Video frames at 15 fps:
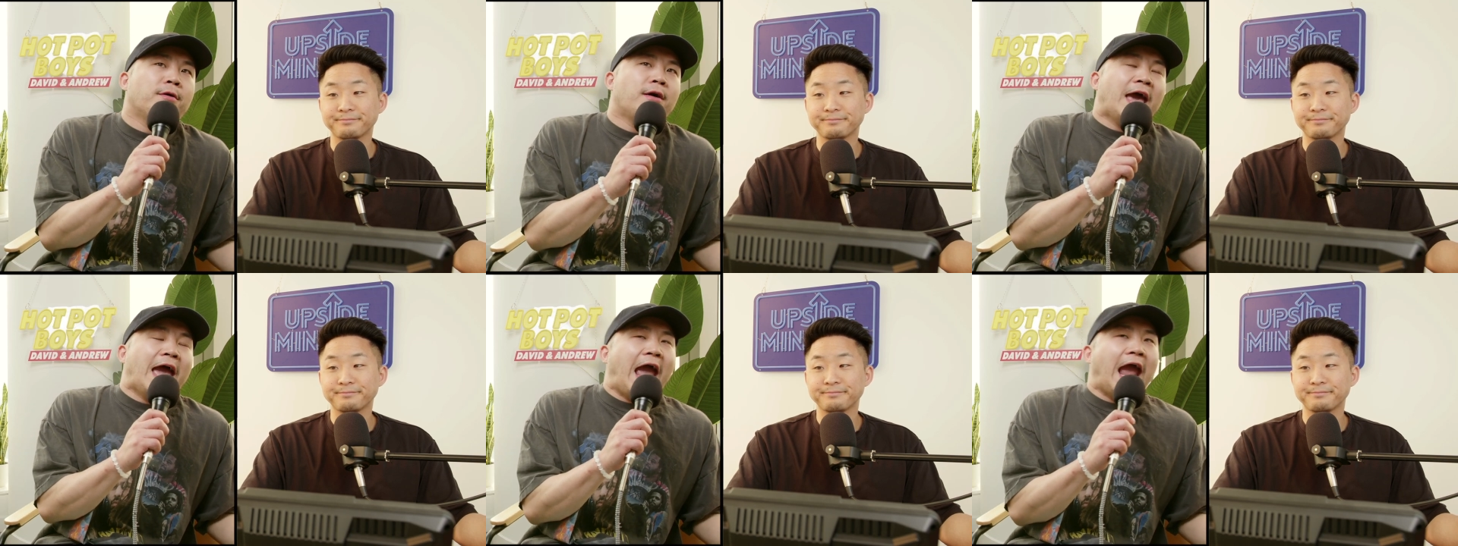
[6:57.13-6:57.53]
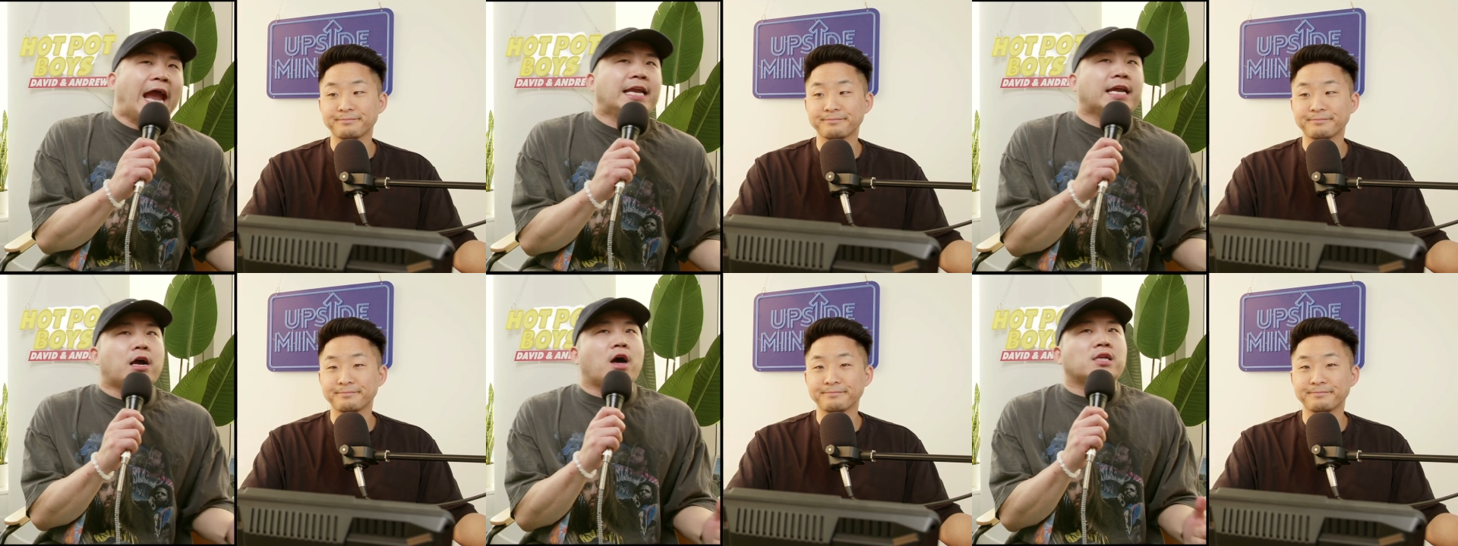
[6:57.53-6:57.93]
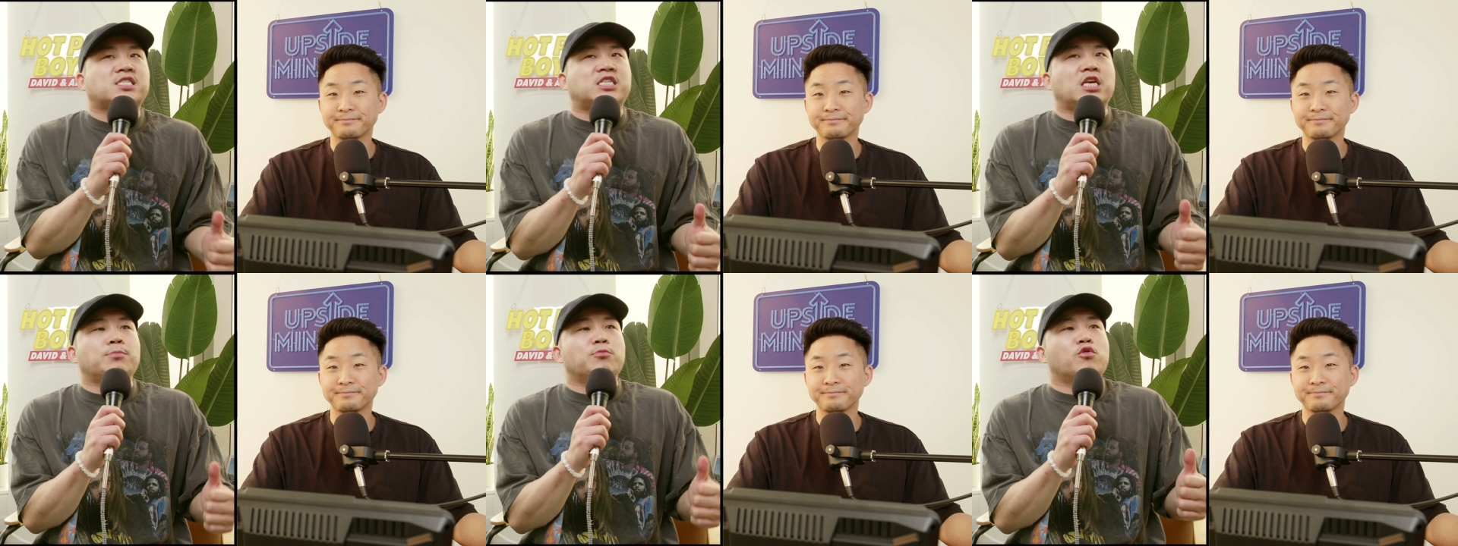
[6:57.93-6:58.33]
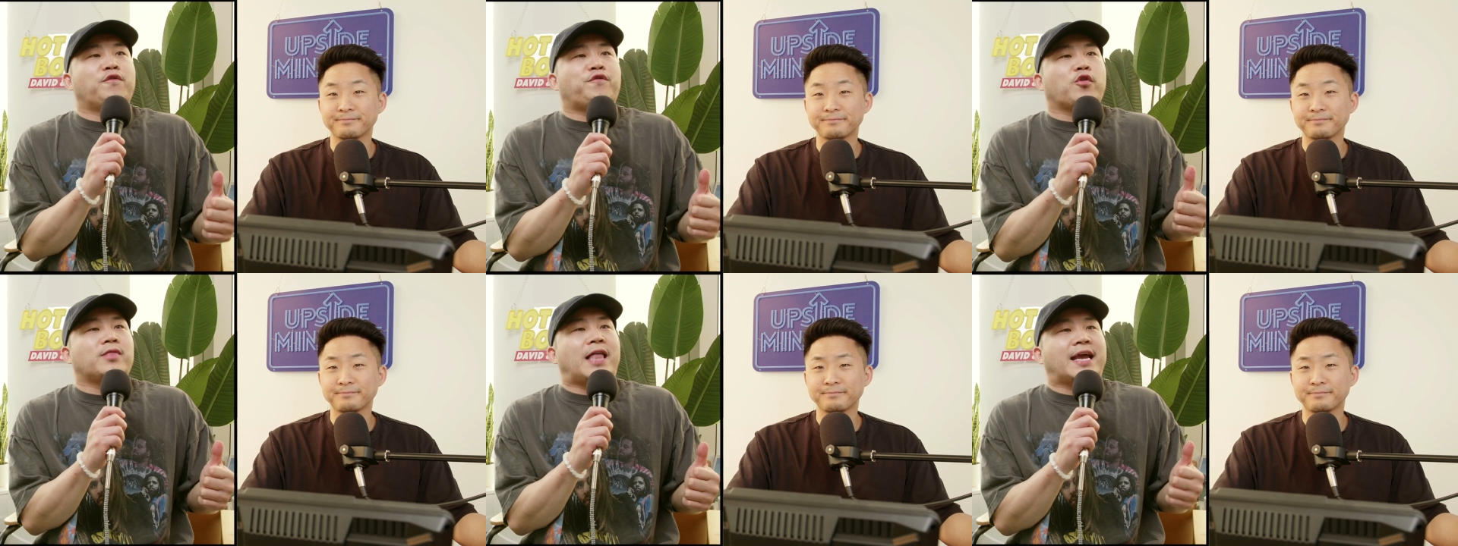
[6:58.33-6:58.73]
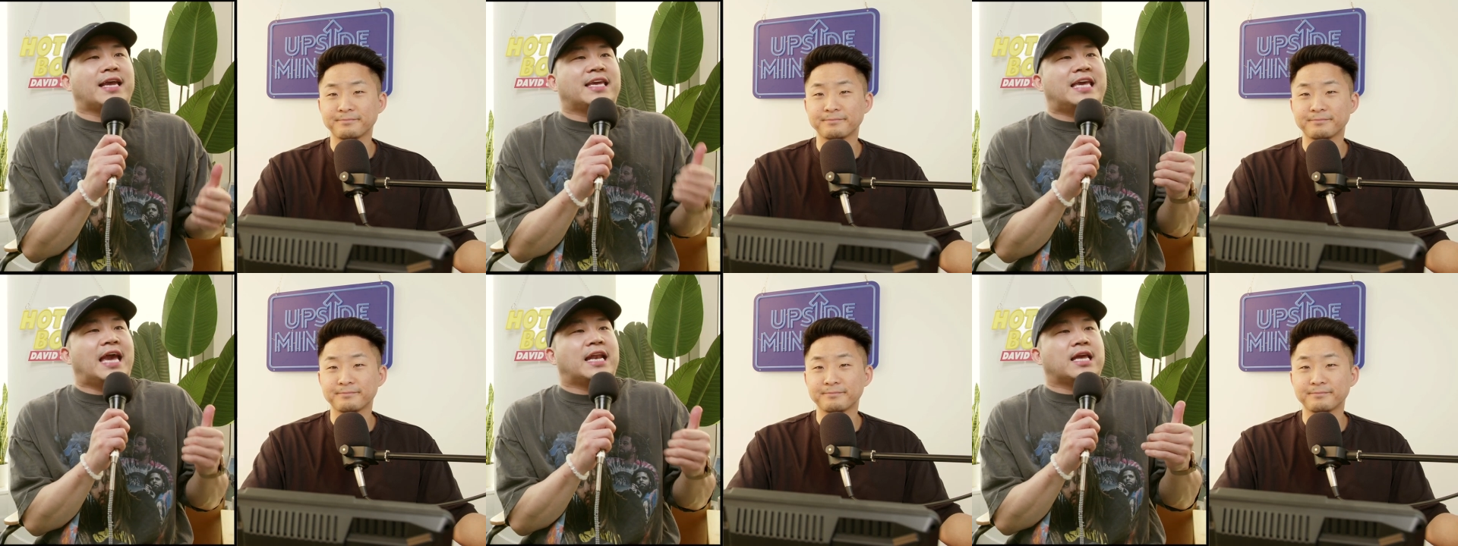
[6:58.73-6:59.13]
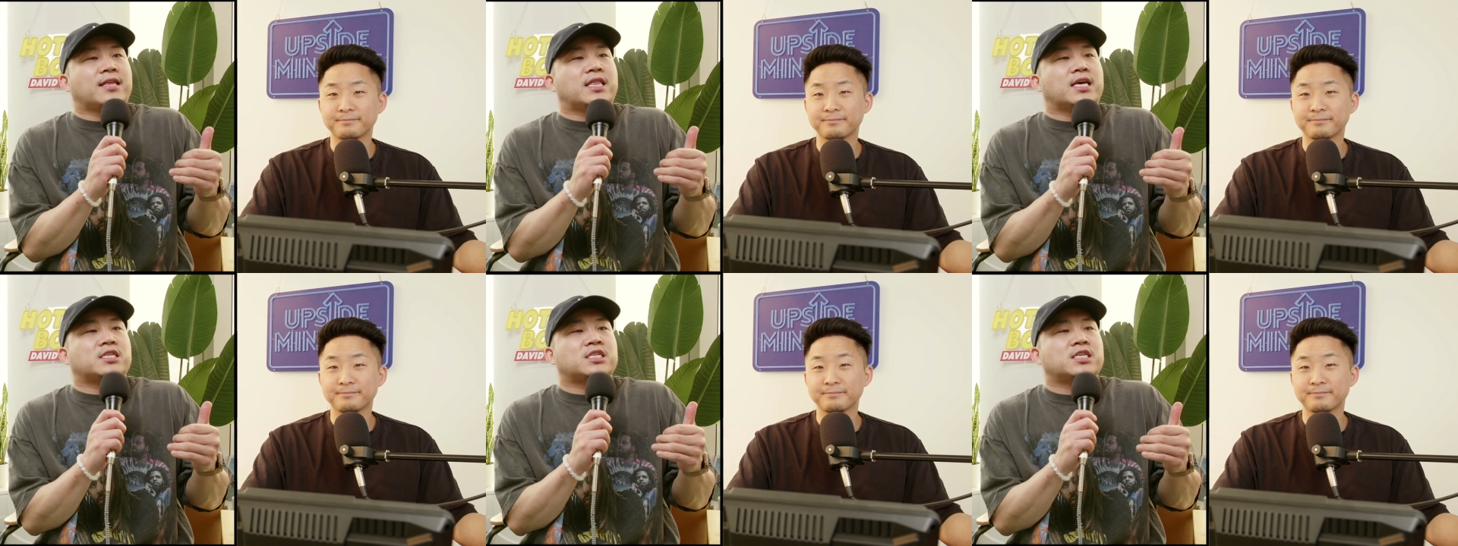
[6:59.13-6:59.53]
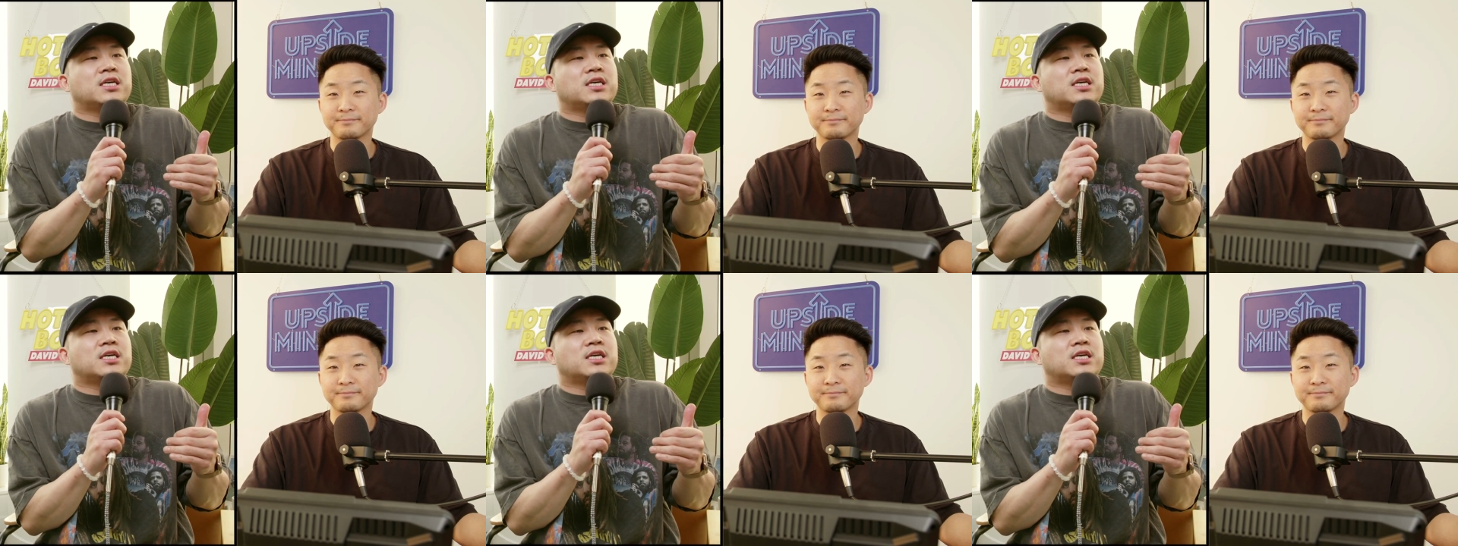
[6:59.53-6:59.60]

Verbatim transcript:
Speaker 1: hating on Simu for, like, getting this